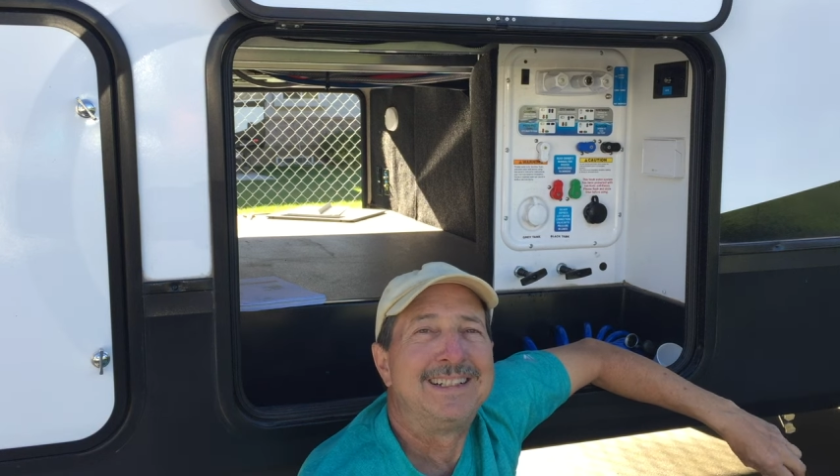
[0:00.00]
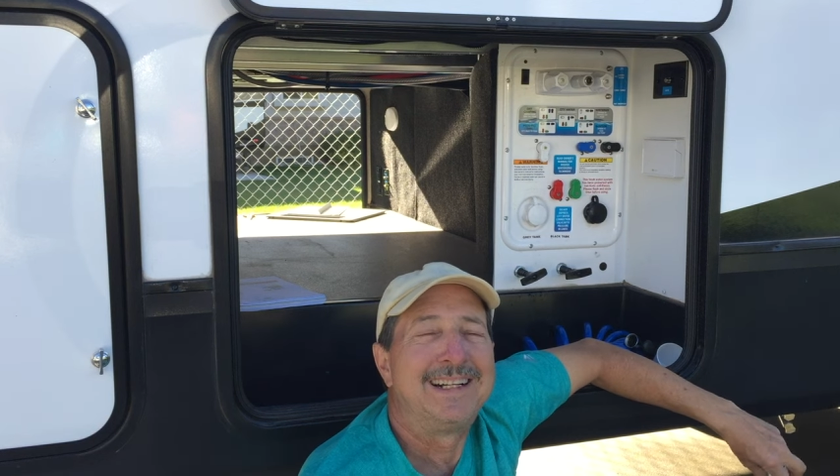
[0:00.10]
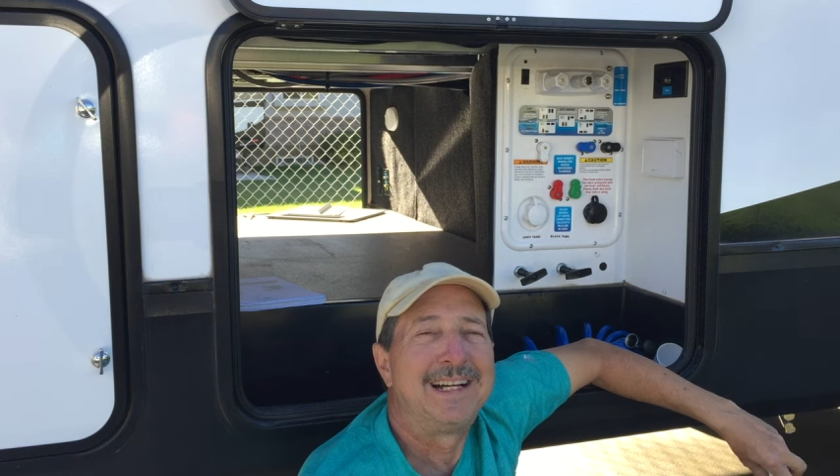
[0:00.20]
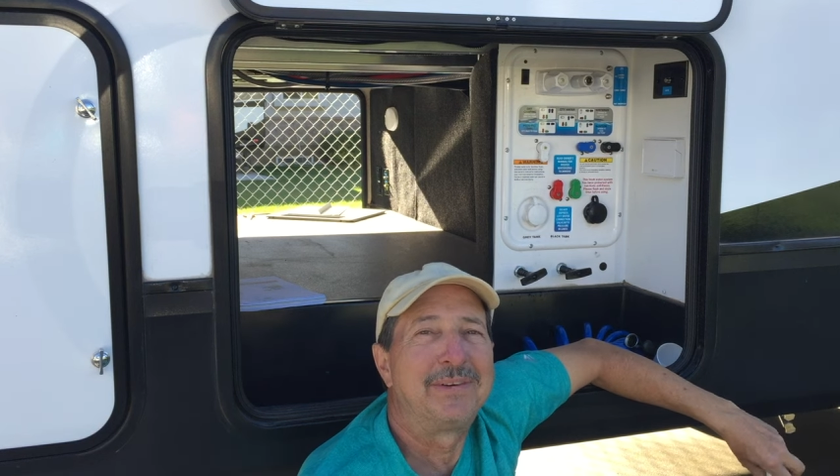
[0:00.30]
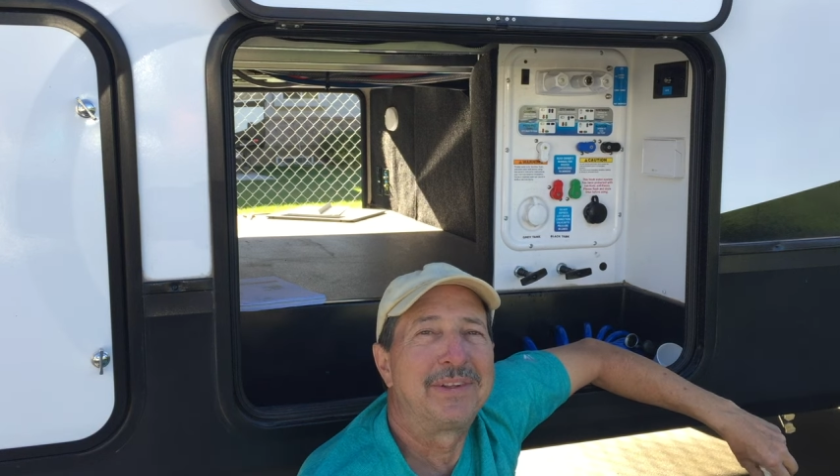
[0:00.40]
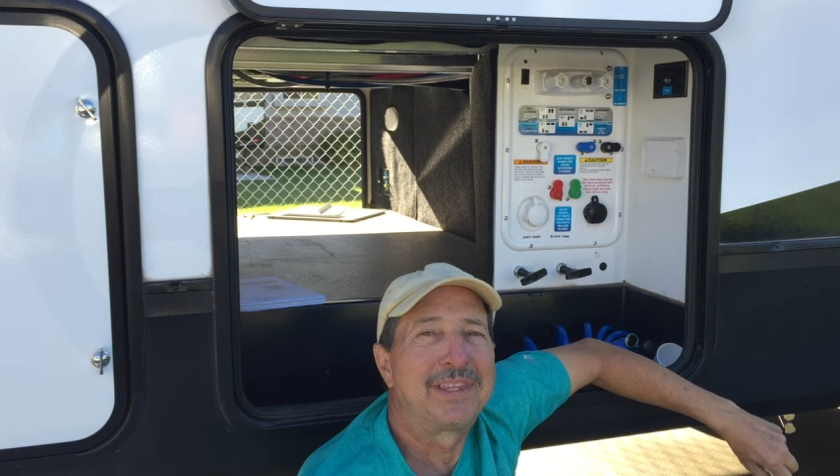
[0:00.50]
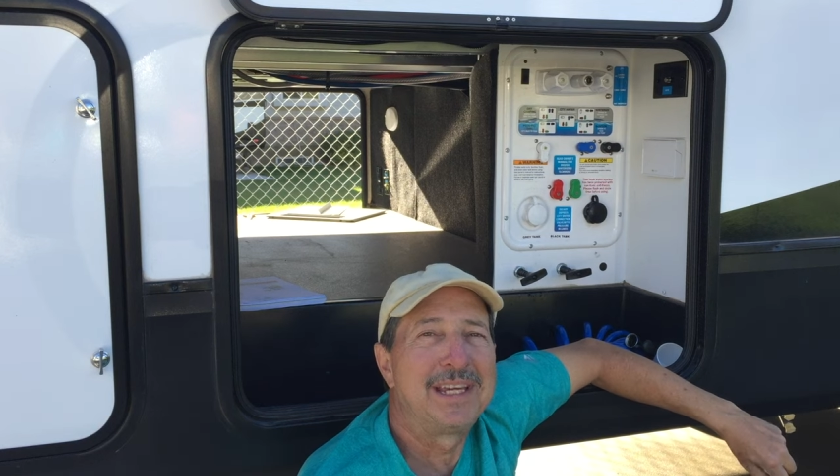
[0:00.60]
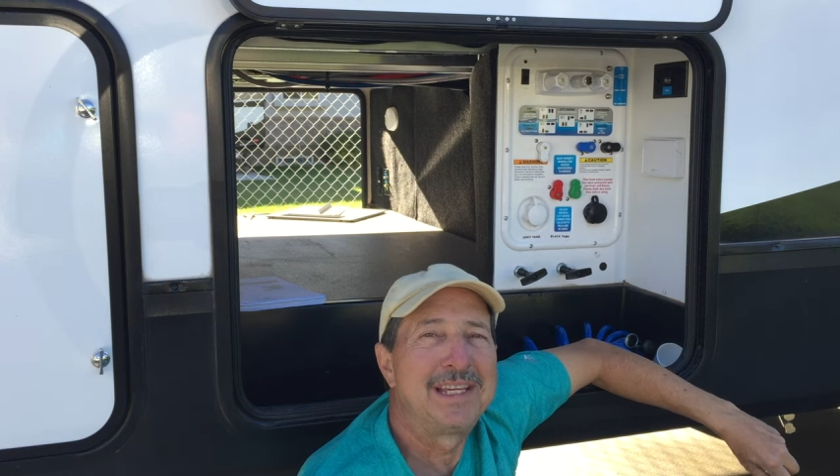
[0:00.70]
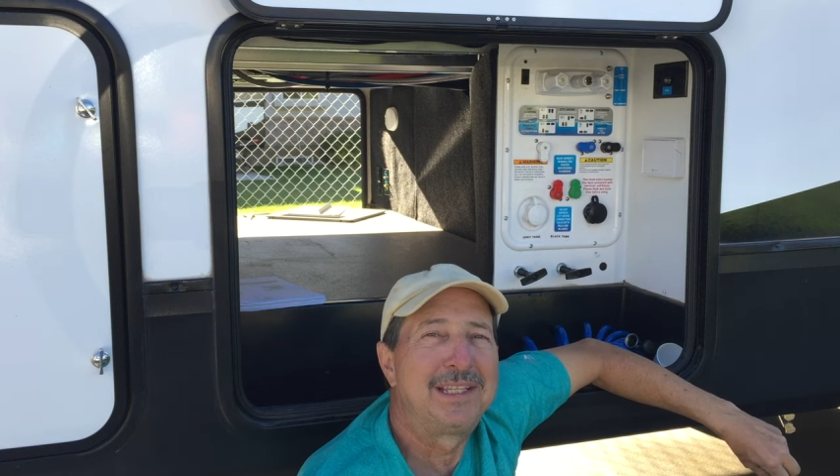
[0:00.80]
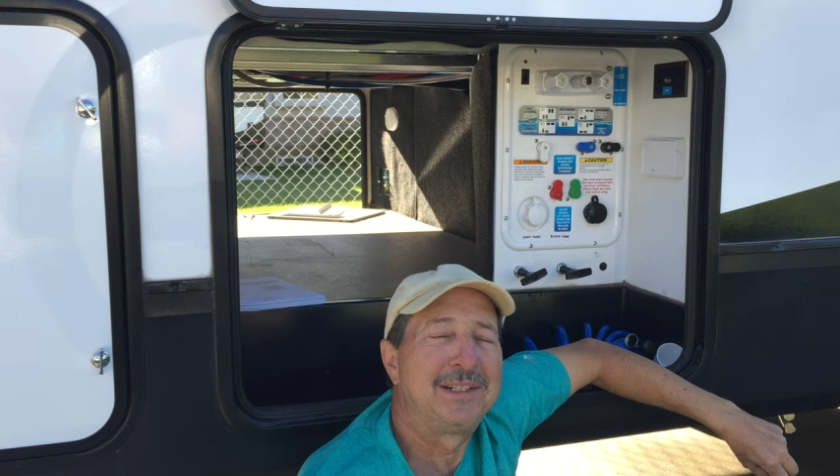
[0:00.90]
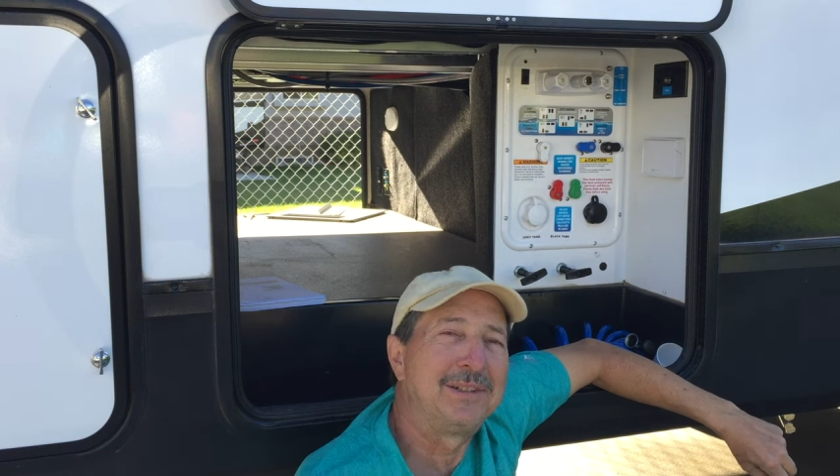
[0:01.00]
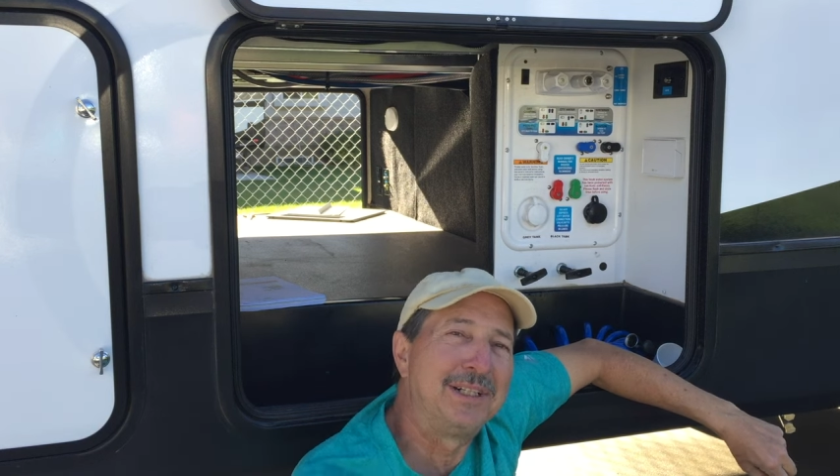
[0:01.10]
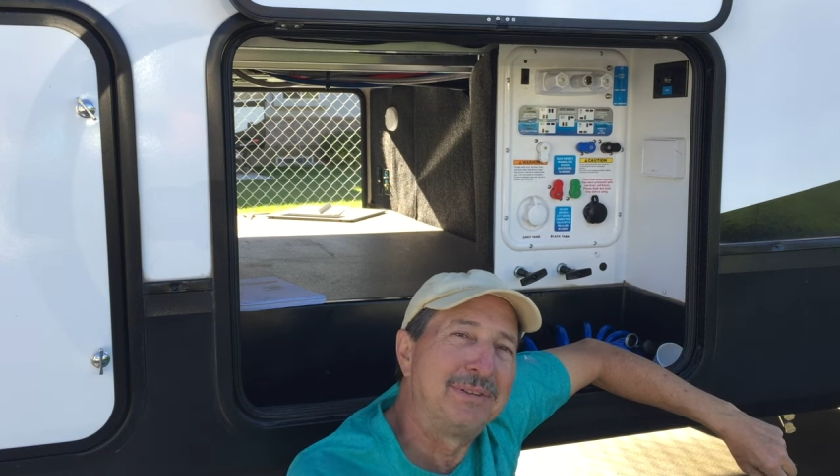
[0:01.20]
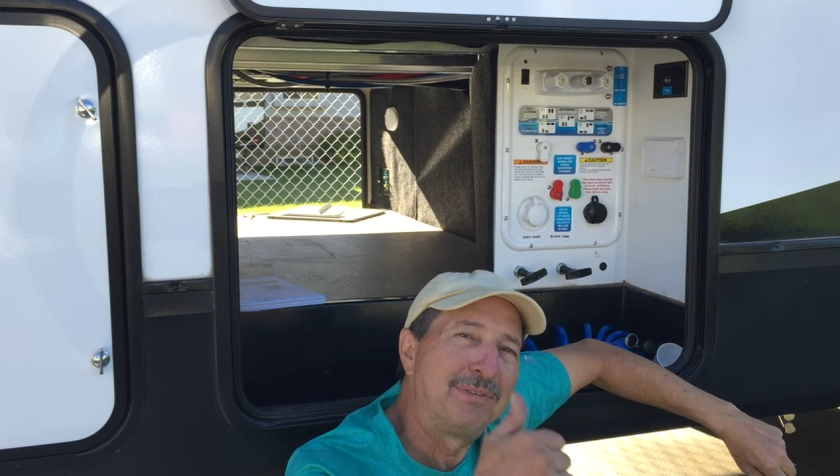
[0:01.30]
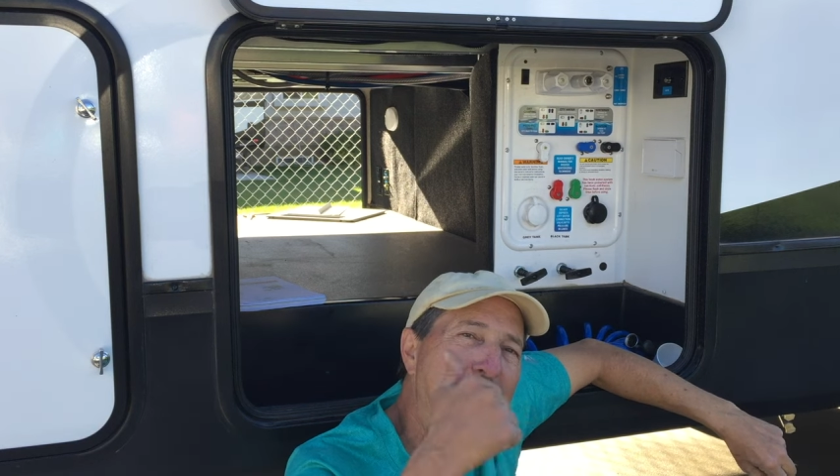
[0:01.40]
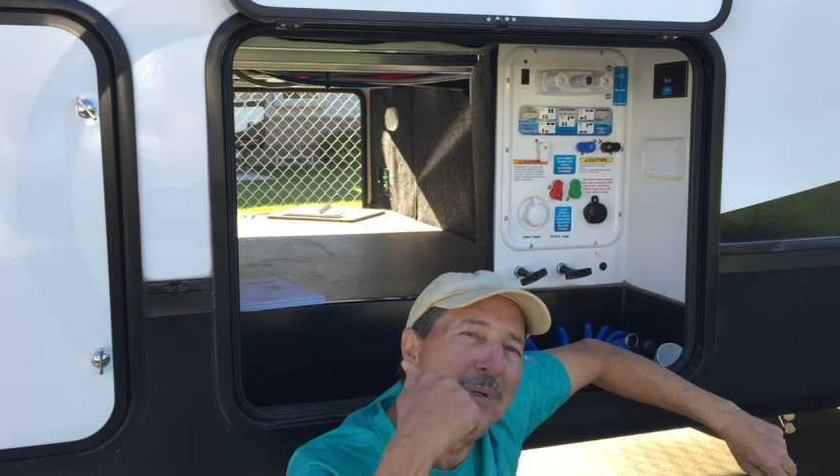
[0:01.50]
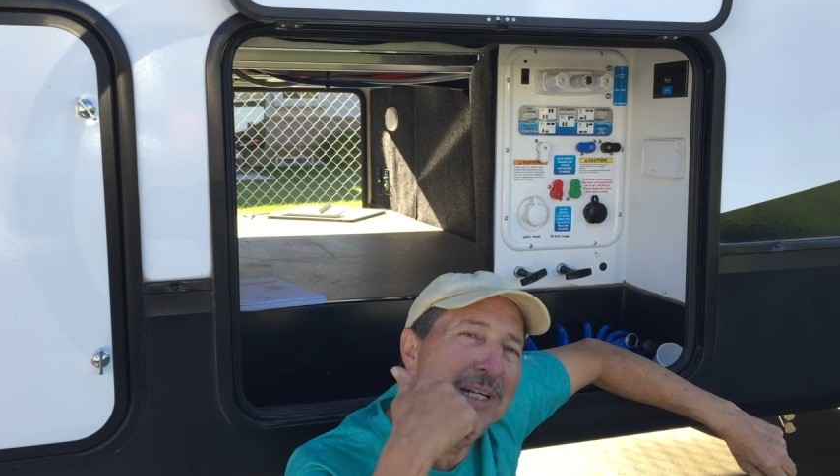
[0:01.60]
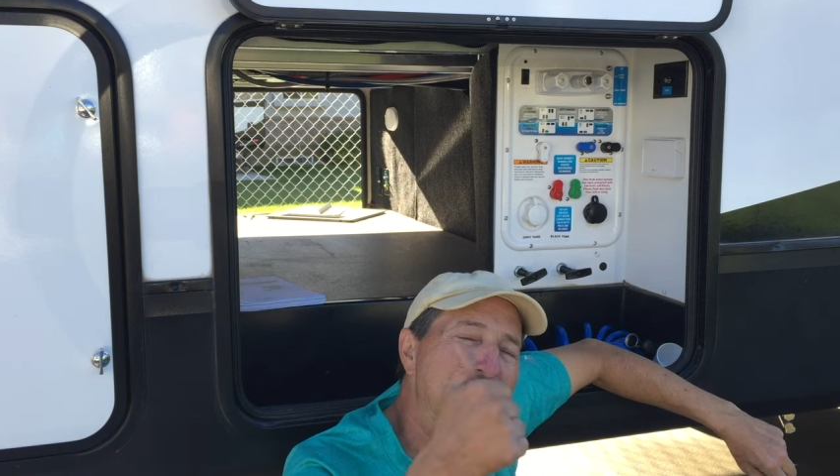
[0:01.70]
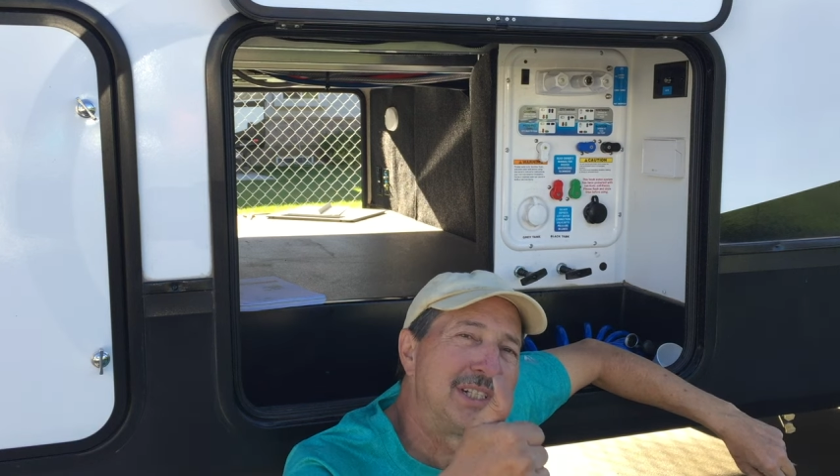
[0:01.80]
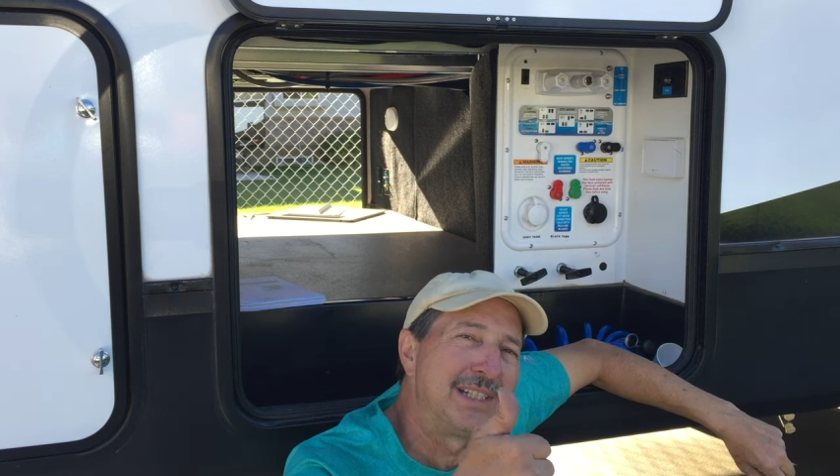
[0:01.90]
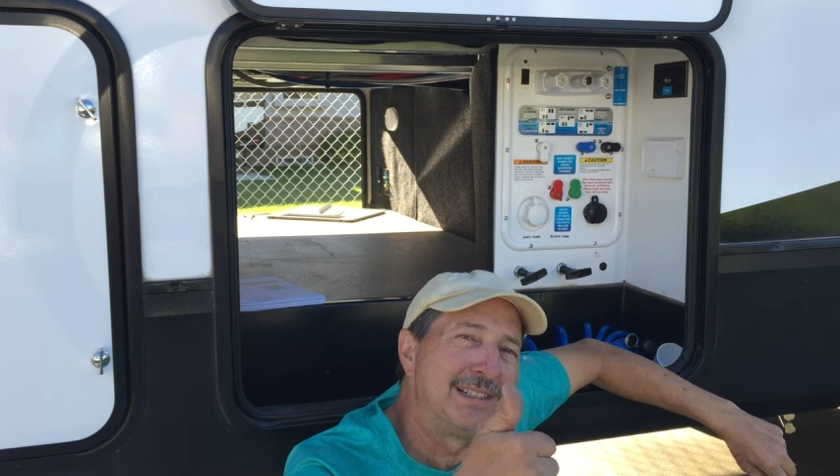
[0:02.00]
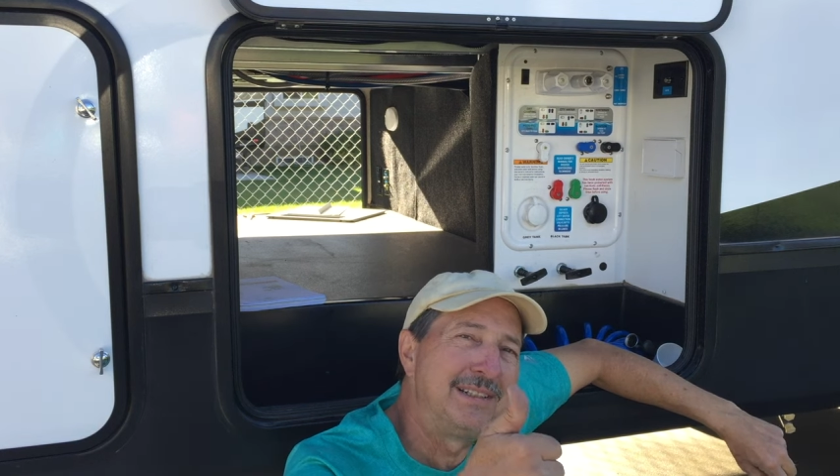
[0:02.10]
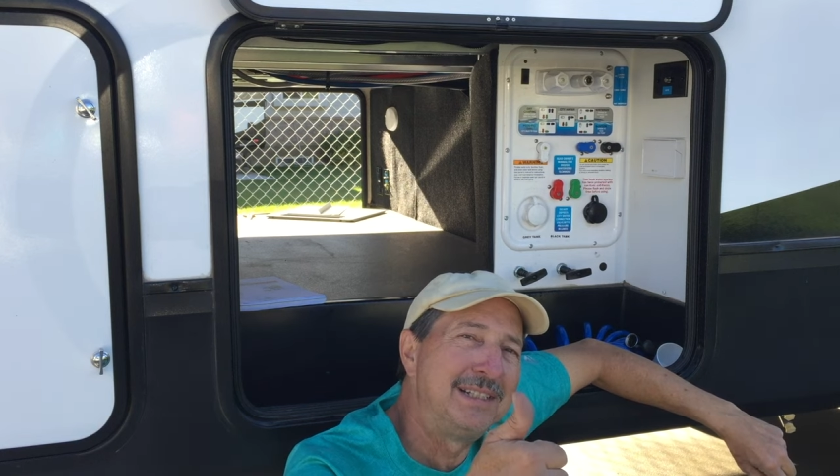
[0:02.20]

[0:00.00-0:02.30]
All right, well, thank you for watching.